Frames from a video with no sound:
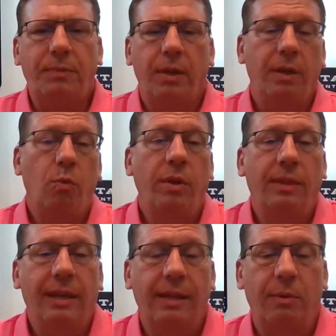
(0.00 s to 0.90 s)
And one
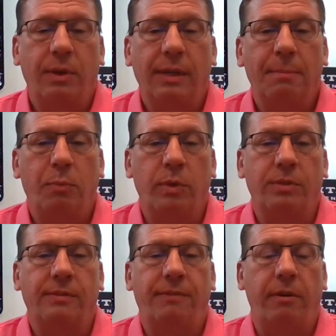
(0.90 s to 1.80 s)
thing that was
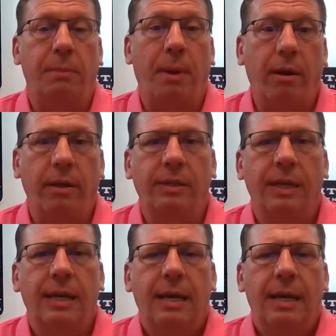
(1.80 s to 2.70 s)
very apparent
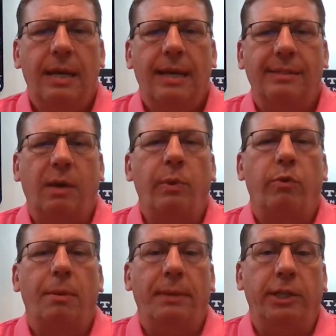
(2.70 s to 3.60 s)
is that we were
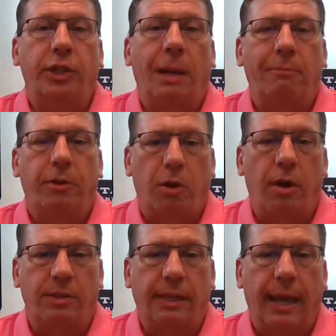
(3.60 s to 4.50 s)
a meat shop for
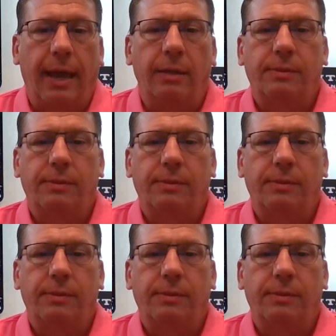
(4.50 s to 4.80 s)
dogs and cats.